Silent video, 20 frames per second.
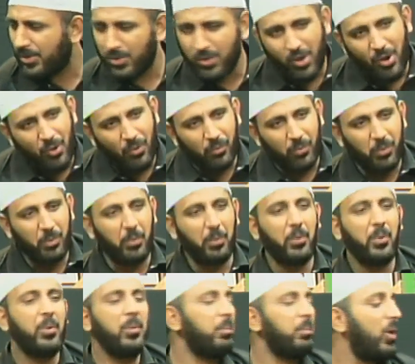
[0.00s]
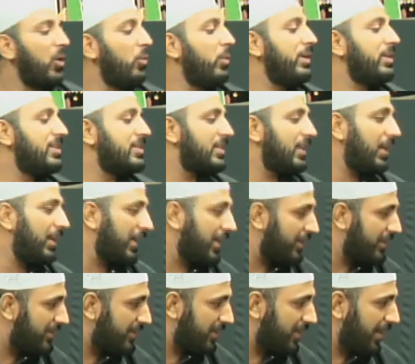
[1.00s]
No, but we see
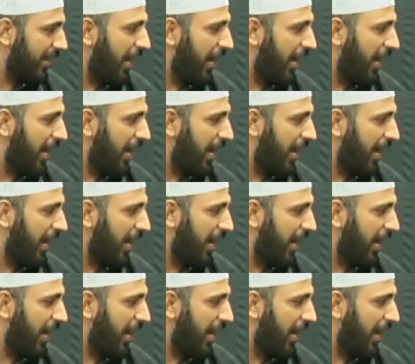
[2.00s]
it